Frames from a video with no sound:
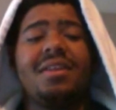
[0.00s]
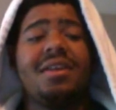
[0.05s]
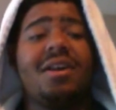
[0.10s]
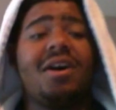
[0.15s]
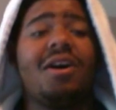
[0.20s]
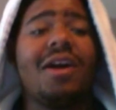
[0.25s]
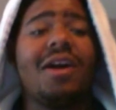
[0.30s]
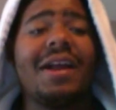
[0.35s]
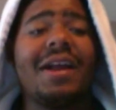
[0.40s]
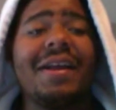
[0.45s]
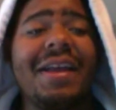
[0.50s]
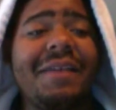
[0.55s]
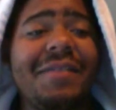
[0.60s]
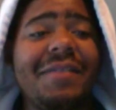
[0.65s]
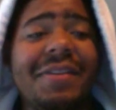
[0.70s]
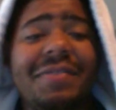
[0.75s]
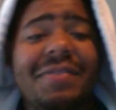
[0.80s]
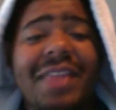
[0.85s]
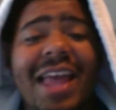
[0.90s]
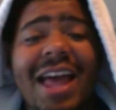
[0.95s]
or
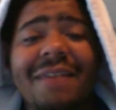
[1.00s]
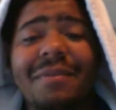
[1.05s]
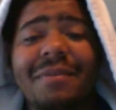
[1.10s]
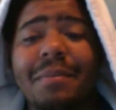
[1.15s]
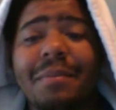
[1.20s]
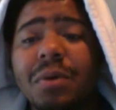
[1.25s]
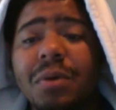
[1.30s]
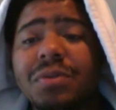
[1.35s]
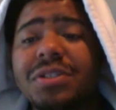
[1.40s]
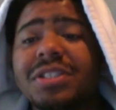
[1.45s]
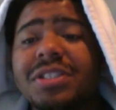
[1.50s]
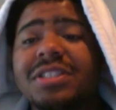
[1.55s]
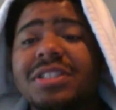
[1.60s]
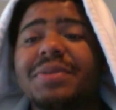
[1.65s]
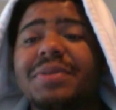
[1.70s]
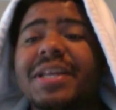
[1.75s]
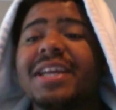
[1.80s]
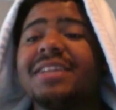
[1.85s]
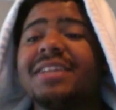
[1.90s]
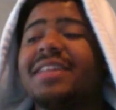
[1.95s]
even if they have emotions,
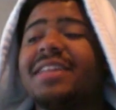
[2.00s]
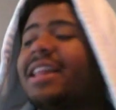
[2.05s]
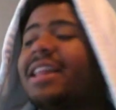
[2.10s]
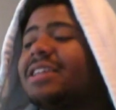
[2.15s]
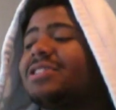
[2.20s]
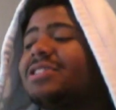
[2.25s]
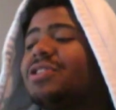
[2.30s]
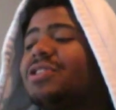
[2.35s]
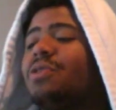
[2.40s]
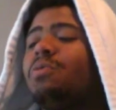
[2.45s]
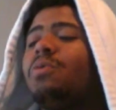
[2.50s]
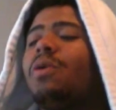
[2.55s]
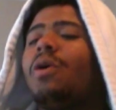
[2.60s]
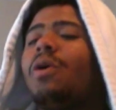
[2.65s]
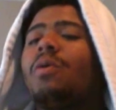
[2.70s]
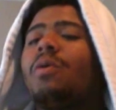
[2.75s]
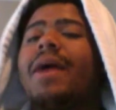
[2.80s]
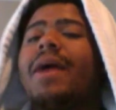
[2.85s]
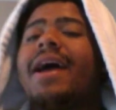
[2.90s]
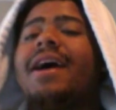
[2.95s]
because they just
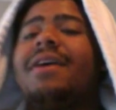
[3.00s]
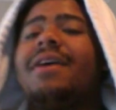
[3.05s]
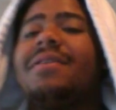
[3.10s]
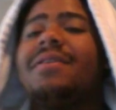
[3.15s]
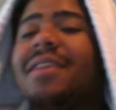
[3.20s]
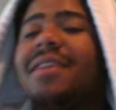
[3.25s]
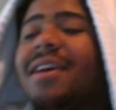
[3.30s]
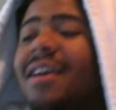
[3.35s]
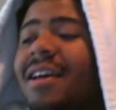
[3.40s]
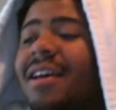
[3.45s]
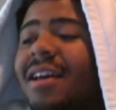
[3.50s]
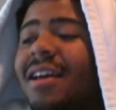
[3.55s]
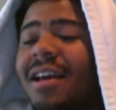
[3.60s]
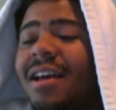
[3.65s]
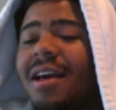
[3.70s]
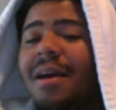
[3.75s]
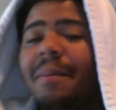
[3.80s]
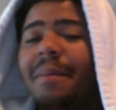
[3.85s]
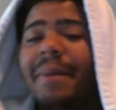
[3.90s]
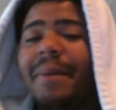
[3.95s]
go around
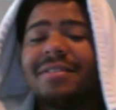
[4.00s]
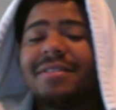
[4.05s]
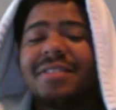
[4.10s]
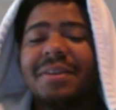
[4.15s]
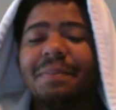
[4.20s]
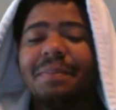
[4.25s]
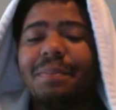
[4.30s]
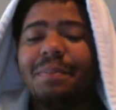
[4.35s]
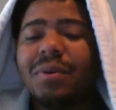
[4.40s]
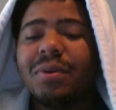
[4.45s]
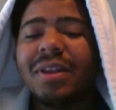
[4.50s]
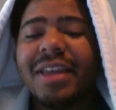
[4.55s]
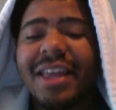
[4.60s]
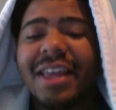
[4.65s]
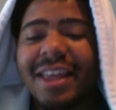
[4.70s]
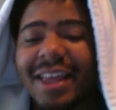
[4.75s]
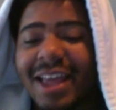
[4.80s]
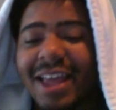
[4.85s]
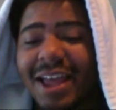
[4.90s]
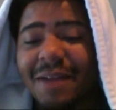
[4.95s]
basically
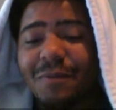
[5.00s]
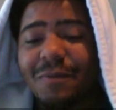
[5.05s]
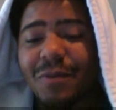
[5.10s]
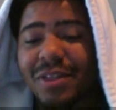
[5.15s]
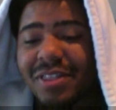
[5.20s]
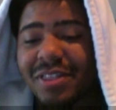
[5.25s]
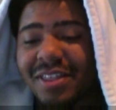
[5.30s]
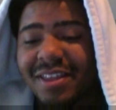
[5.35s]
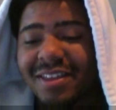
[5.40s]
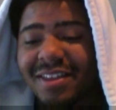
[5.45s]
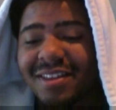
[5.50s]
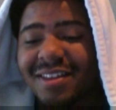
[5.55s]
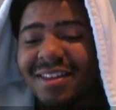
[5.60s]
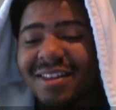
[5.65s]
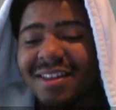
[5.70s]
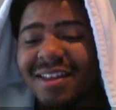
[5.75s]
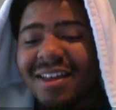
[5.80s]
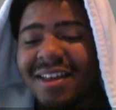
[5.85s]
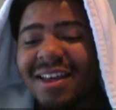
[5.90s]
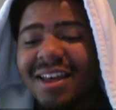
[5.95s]
bullying everything,
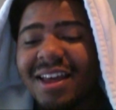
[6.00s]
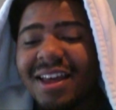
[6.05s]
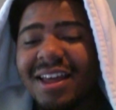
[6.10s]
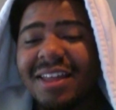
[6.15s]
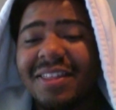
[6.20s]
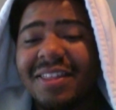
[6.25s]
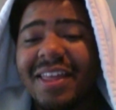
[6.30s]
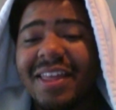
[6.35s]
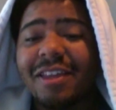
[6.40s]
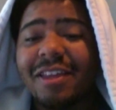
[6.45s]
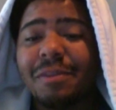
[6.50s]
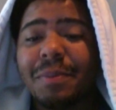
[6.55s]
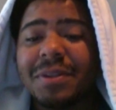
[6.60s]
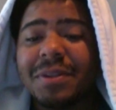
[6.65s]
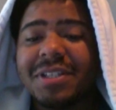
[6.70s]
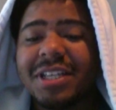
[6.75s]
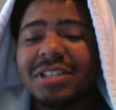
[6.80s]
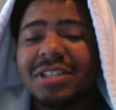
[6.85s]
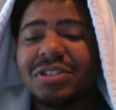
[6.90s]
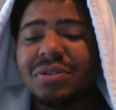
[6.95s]
and they have the
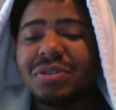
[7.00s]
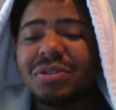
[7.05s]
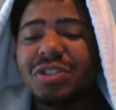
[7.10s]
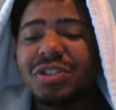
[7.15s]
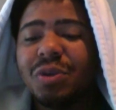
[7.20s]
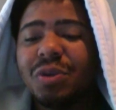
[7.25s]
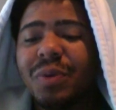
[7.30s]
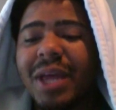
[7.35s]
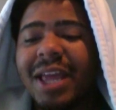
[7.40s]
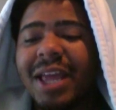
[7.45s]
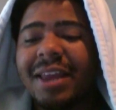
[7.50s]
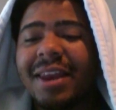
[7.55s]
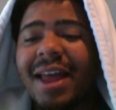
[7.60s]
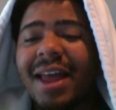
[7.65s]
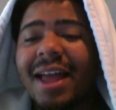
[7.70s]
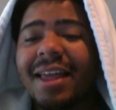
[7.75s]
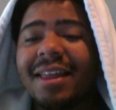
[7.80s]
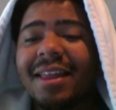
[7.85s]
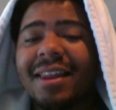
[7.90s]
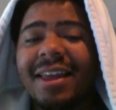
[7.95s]
potential to
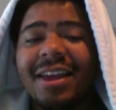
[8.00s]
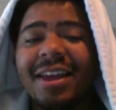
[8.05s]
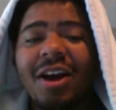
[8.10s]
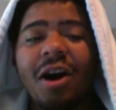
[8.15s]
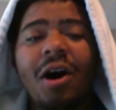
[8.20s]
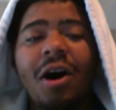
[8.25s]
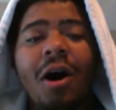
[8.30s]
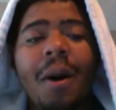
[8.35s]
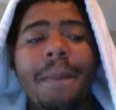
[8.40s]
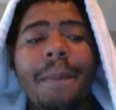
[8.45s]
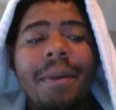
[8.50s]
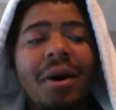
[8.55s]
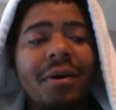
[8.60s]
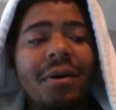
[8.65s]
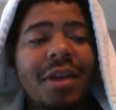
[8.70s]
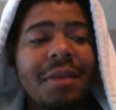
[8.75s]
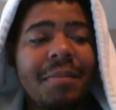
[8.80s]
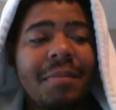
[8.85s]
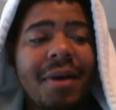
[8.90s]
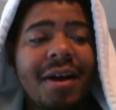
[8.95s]
annihilate all
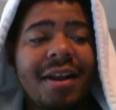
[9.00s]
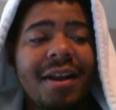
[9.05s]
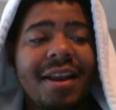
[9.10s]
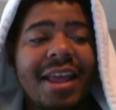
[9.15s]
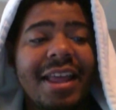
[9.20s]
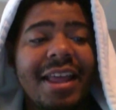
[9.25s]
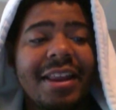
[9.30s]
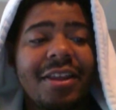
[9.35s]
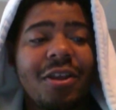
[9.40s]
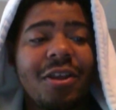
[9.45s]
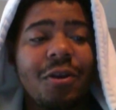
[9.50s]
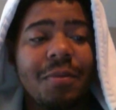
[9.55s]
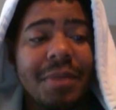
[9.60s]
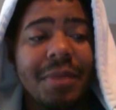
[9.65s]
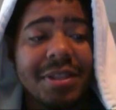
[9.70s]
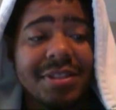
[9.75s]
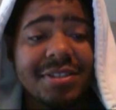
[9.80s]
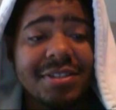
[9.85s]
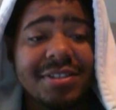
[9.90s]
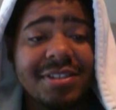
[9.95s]
Pokemon and
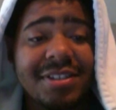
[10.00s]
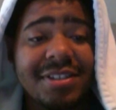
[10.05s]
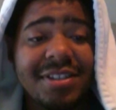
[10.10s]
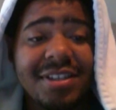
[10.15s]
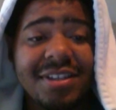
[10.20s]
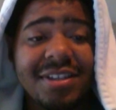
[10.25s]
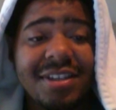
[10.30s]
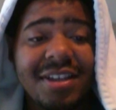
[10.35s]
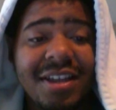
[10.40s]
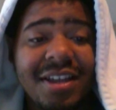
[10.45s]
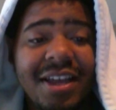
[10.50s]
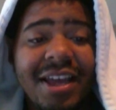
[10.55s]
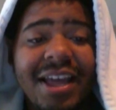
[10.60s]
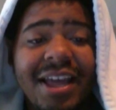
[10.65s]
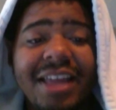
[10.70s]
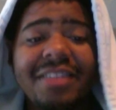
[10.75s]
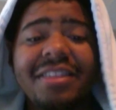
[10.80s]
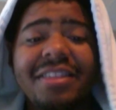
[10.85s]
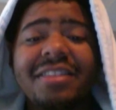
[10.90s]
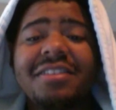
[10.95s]
humans.
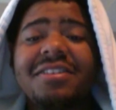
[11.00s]
And